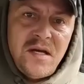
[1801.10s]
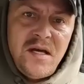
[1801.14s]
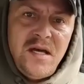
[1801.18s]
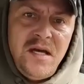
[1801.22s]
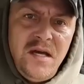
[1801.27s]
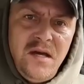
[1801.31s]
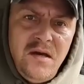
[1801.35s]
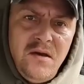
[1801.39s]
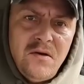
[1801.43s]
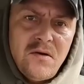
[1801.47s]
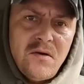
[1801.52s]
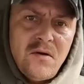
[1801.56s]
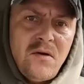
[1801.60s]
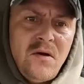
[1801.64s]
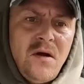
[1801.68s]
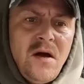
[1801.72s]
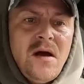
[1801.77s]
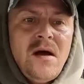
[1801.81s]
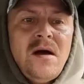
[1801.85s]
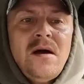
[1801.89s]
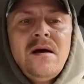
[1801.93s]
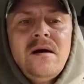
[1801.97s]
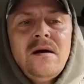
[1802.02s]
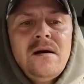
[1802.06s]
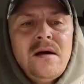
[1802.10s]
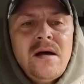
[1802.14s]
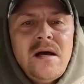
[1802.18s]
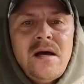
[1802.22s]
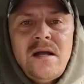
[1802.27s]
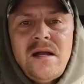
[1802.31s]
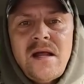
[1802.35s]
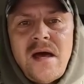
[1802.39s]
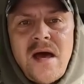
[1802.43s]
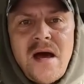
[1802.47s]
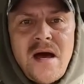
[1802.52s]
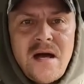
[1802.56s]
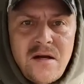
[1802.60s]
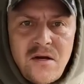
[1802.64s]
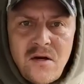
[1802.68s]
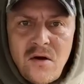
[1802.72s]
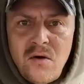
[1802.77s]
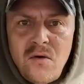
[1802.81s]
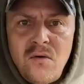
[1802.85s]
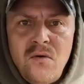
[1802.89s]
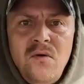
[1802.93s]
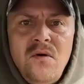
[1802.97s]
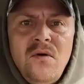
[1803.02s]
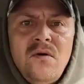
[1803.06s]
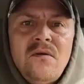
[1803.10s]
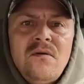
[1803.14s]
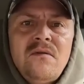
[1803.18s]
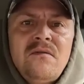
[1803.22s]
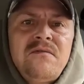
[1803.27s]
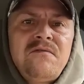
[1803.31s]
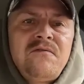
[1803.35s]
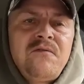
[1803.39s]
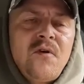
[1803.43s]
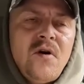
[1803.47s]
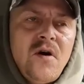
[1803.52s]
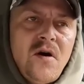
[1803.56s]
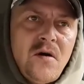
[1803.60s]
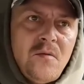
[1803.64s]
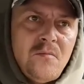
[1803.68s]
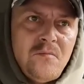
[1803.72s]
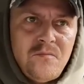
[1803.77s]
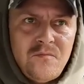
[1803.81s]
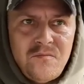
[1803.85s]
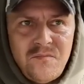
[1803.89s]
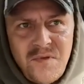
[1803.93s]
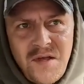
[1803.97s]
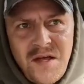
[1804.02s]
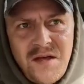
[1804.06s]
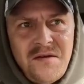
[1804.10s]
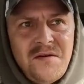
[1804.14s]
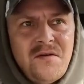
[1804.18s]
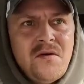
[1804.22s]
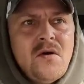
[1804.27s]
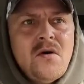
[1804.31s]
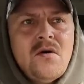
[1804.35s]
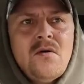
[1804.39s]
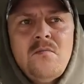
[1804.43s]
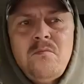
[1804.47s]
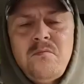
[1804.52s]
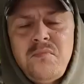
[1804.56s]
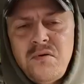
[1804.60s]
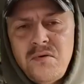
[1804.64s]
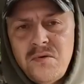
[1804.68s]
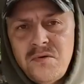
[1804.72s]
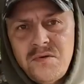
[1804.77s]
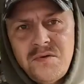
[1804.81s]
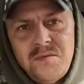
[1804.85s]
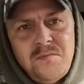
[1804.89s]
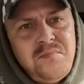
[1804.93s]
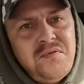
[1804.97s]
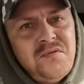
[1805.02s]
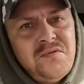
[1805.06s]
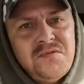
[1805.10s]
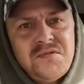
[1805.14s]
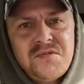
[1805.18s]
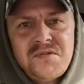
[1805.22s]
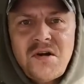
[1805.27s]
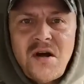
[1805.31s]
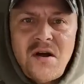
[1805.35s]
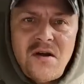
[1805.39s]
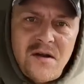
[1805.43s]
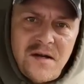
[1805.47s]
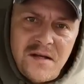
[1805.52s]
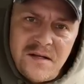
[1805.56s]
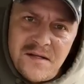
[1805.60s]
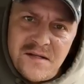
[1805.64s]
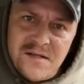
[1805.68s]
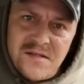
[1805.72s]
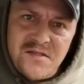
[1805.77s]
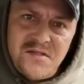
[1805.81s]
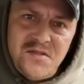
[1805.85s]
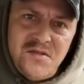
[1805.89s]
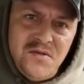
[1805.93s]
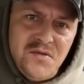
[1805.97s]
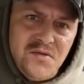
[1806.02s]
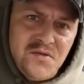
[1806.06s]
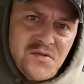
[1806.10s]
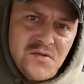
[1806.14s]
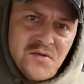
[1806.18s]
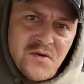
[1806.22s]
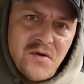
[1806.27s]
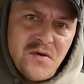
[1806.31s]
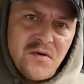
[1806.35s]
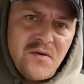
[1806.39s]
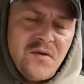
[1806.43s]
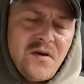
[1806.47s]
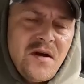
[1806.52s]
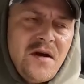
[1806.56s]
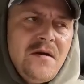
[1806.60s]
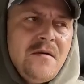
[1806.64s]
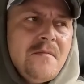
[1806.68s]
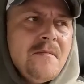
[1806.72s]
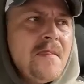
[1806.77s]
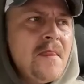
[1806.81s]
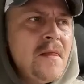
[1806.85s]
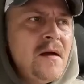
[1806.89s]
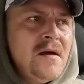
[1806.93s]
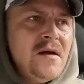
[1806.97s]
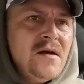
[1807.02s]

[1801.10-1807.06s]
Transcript: to hear an echo from pull pull starting this two stroke, right?